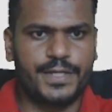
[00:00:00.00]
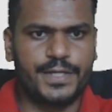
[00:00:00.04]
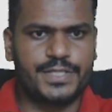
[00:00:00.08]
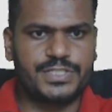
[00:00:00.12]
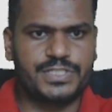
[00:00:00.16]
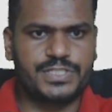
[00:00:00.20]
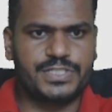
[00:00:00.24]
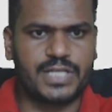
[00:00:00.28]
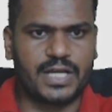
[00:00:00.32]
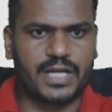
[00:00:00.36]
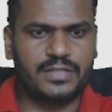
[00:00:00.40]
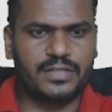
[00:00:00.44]

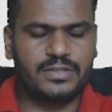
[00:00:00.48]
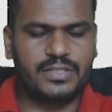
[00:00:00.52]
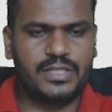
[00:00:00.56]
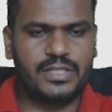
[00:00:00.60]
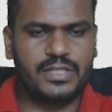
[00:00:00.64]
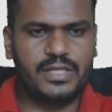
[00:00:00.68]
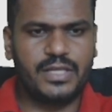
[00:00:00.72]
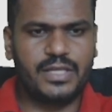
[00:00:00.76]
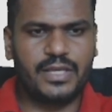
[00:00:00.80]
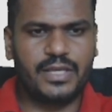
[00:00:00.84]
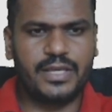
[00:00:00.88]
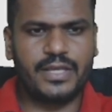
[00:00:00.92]

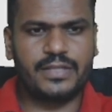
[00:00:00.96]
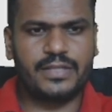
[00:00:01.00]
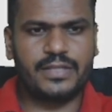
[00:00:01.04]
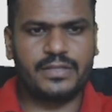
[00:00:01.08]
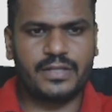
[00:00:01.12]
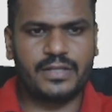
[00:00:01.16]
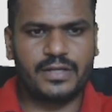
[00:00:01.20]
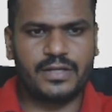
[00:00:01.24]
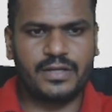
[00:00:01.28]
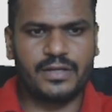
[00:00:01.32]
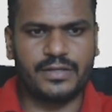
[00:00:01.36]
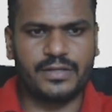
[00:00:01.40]

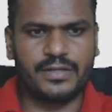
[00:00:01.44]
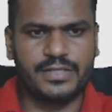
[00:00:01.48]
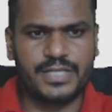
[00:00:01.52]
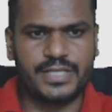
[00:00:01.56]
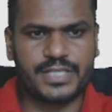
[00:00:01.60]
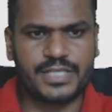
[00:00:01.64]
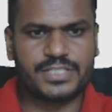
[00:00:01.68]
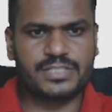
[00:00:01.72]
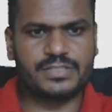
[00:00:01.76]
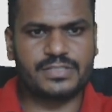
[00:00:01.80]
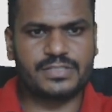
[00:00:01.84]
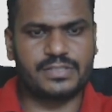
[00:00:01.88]
Shantiniketana,
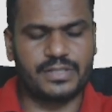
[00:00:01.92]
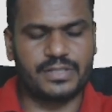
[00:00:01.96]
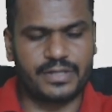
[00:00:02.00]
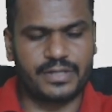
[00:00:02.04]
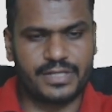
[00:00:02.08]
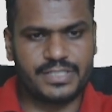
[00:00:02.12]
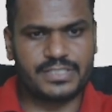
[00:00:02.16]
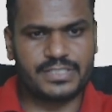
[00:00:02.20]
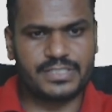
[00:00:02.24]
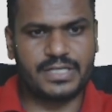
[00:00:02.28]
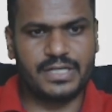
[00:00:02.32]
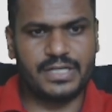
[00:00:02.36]
yes,
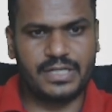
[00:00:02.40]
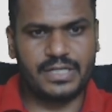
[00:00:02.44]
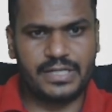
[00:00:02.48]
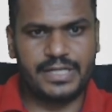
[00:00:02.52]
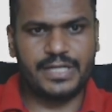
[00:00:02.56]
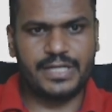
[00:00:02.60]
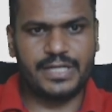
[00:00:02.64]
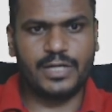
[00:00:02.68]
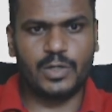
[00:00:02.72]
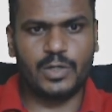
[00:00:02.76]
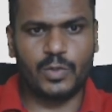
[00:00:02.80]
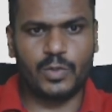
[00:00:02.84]

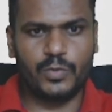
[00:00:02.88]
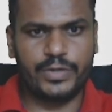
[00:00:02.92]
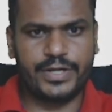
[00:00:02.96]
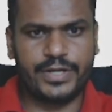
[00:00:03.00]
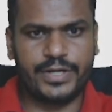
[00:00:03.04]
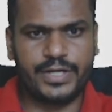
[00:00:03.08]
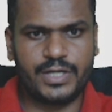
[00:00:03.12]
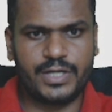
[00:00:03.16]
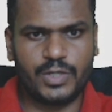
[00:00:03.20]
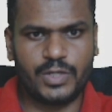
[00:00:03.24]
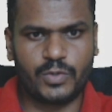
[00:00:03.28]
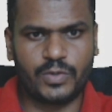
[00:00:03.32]
recently
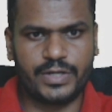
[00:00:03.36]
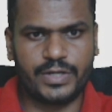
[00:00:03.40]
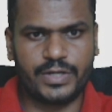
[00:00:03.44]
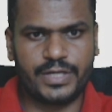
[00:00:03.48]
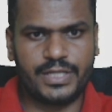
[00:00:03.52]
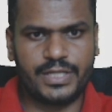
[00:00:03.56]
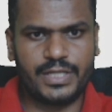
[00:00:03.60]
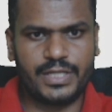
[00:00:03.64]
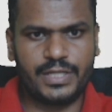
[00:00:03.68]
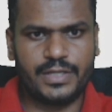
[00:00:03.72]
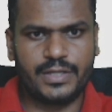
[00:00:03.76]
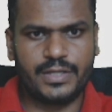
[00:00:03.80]
included in
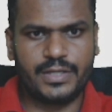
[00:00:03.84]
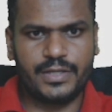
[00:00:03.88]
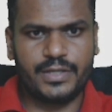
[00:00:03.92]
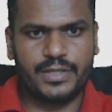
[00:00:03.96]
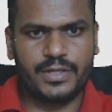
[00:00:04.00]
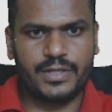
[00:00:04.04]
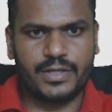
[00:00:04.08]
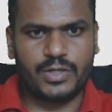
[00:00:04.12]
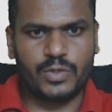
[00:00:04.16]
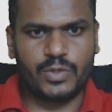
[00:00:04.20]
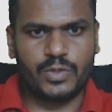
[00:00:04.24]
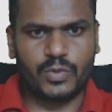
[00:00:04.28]

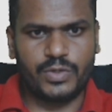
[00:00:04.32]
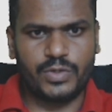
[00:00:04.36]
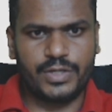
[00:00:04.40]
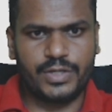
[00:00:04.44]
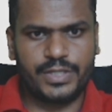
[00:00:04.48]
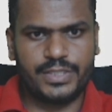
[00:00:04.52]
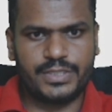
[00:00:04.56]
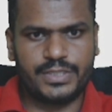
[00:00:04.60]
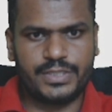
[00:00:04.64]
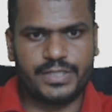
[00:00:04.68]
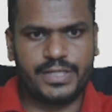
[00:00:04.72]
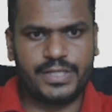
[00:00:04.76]

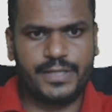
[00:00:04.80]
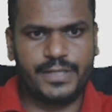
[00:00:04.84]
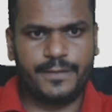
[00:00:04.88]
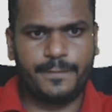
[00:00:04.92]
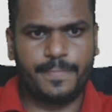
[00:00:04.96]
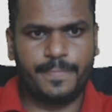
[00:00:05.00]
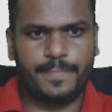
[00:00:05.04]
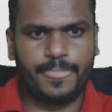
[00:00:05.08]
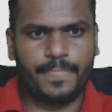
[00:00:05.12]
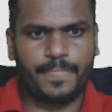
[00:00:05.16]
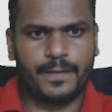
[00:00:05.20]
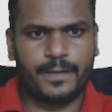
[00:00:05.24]
2023,
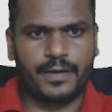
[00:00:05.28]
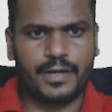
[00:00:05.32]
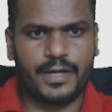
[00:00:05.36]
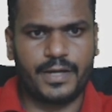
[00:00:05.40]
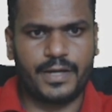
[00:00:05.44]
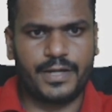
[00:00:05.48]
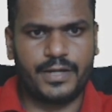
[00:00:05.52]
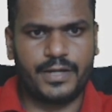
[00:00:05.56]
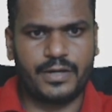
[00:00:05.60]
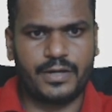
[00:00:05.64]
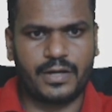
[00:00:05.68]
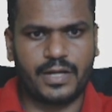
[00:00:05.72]

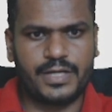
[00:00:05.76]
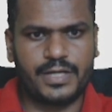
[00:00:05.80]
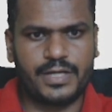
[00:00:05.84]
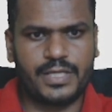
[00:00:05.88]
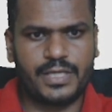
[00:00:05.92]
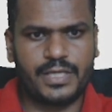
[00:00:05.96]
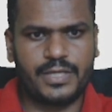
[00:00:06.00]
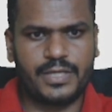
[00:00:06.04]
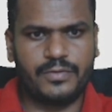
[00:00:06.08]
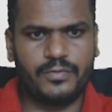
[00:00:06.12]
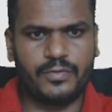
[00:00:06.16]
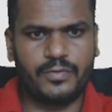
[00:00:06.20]
and
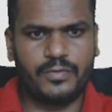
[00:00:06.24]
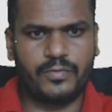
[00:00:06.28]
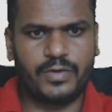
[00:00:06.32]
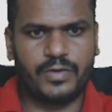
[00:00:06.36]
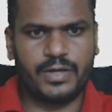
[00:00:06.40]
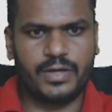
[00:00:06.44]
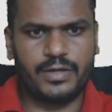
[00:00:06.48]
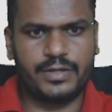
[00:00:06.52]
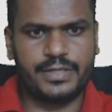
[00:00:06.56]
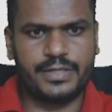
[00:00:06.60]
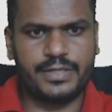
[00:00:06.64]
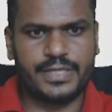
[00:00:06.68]
Rani Ki
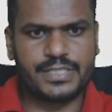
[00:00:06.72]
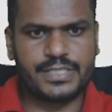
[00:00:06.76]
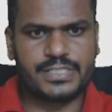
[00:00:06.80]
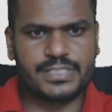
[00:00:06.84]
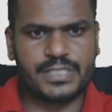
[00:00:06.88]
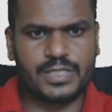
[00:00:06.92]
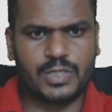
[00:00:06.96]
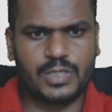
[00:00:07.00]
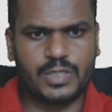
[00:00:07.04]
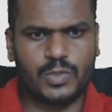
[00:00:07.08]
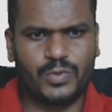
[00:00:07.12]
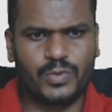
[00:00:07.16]
Vav, yes,
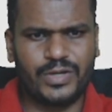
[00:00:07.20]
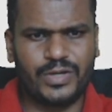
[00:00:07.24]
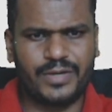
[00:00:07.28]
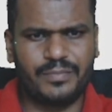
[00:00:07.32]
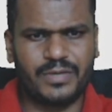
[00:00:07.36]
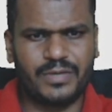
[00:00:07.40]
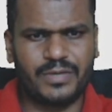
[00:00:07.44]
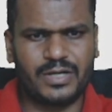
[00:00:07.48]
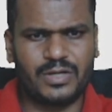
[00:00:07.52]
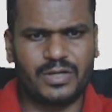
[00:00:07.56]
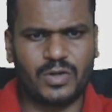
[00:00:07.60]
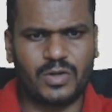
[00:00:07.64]

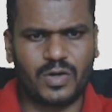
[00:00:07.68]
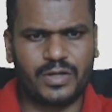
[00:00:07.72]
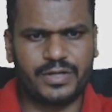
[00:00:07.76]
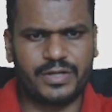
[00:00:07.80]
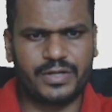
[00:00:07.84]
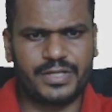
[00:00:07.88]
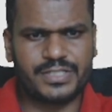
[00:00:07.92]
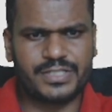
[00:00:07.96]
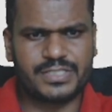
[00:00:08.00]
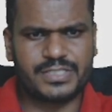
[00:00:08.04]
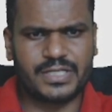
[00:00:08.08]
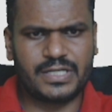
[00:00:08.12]
included but
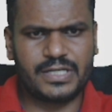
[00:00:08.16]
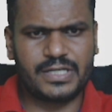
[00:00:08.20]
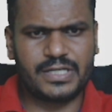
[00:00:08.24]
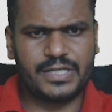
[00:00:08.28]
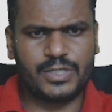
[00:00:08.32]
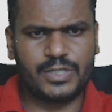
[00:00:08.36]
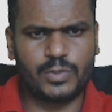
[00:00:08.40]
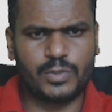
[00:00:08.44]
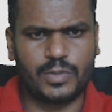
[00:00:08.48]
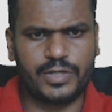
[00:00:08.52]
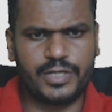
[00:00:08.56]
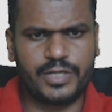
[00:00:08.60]
not recently,
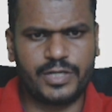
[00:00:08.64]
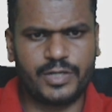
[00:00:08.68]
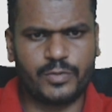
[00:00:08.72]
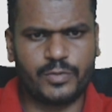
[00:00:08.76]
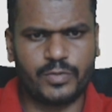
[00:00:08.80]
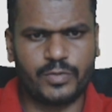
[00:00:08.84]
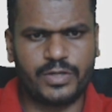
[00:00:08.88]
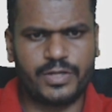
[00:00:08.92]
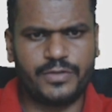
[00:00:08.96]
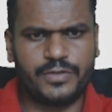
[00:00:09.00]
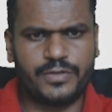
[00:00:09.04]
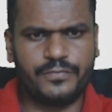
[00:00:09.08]

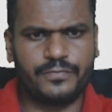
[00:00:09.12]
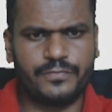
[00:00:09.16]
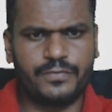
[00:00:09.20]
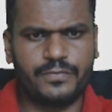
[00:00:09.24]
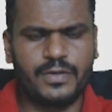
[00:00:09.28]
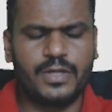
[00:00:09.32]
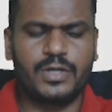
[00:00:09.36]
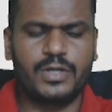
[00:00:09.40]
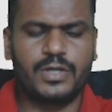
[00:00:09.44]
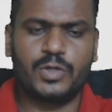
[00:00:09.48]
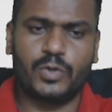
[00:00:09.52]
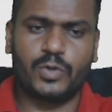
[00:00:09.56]

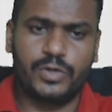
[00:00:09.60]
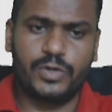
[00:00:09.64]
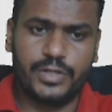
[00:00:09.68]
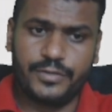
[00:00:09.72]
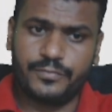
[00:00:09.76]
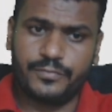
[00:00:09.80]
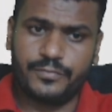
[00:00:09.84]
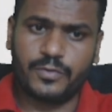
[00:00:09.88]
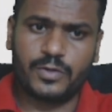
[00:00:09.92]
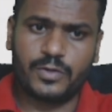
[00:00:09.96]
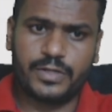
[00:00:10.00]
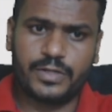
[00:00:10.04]

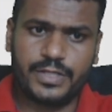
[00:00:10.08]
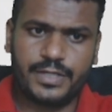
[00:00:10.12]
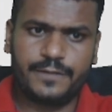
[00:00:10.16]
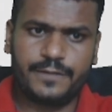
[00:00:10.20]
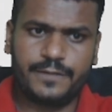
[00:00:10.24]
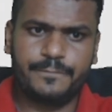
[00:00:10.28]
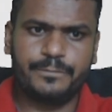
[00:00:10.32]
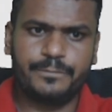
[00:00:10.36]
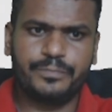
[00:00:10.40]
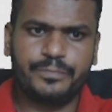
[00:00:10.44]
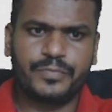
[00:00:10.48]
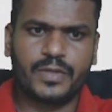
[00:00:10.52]

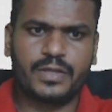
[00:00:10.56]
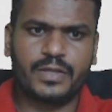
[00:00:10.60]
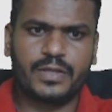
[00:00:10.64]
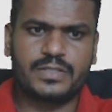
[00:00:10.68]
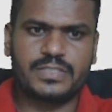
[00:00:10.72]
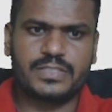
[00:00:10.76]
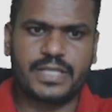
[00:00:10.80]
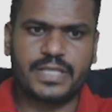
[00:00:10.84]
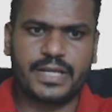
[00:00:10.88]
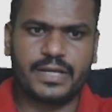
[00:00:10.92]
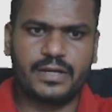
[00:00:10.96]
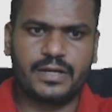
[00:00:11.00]
2014.
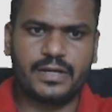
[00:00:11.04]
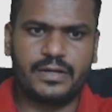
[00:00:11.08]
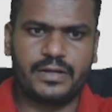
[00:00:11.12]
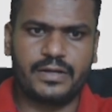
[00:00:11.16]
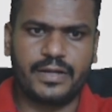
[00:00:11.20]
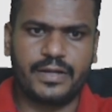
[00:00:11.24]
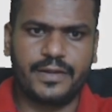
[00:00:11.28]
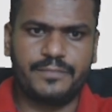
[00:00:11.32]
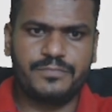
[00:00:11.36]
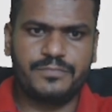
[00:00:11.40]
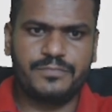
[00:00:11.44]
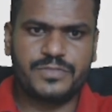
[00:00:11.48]

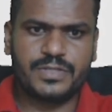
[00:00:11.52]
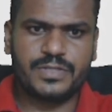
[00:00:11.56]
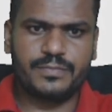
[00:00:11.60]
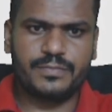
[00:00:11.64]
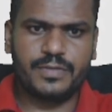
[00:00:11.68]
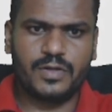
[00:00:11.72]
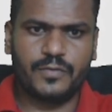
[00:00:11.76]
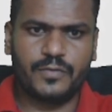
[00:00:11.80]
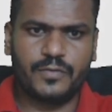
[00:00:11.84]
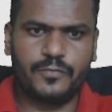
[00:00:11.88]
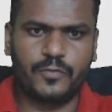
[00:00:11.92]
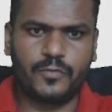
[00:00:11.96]
Second,
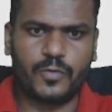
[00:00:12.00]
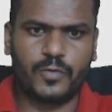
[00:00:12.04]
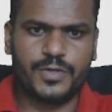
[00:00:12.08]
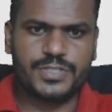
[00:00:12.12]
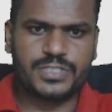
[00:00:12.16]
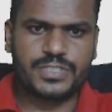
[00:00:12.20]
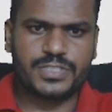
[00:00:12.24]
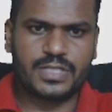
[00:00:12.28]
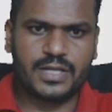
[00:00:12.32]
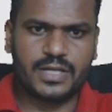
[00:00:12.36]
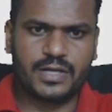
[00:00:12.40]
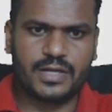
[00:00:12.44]
ensemble of
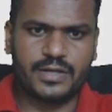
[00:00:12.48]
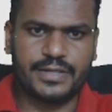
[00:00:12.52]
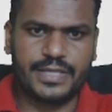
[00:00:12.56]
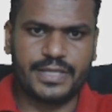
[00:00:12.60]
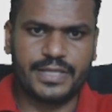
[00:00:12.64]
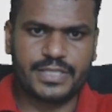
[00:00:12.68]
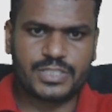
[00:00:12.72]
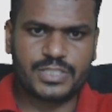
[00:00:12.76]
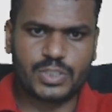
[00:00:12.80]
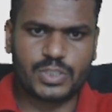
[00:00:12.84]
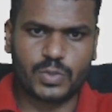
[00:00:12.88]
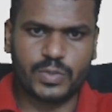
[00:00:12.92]
Hoysala,
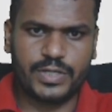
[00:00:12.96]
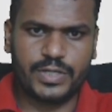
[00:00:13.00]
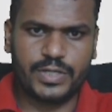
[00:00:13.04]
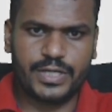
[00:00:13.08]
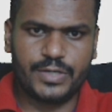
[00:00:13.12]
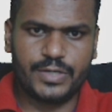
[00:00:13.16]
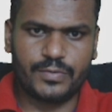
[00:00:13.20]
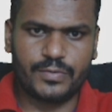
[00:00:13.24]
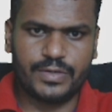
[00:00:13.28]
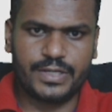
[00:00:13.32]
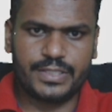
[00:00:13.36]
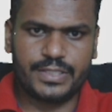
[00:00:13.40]
yes,
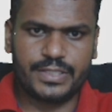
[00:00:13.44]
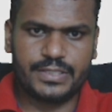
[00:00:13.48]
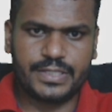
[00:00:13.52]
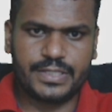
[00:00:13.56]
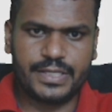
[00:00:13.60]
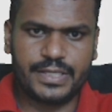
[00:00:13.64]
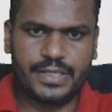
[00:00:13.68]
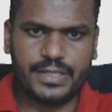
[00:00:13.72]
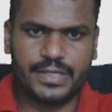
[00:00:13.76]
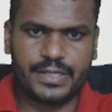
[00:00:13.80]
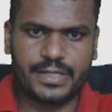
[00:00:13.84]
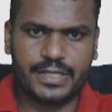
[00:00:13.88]

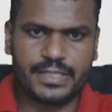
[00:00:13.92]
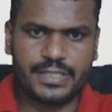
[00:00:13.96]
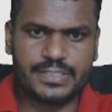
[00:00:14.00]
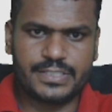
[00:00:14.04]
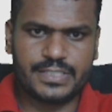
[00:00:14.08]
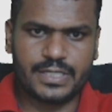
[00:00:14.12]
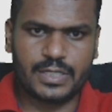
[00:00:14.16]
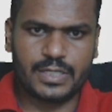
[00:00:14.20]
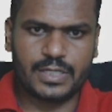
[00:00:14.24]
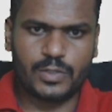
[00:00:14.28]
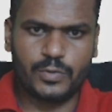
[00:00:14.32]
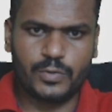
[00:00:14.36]
2023 it is
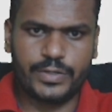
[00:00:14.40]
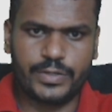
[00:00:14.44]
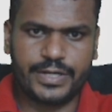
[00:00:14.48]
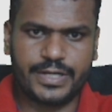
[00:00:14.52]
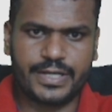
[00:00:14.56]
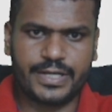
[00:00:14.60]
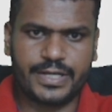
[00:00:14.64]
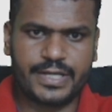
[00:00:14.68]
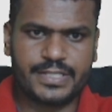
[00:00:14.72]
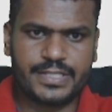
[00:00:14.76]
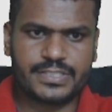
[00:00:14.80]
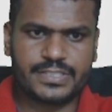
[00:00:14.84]

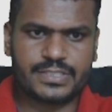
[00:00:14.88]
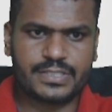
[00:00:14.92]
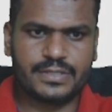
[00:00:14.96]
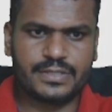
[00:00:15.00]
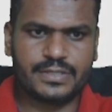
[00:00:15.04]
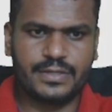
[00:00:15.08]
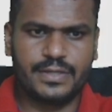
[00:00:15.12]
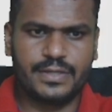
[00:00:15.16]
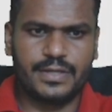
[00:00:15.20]
included, guys.